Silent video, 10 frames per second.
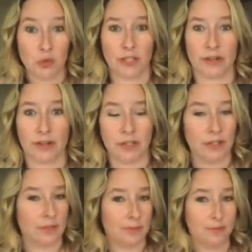Like
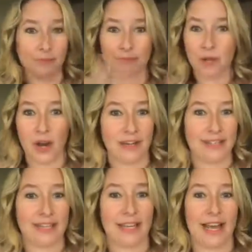other
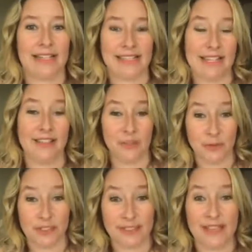products cannot say they do
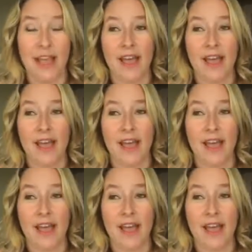this.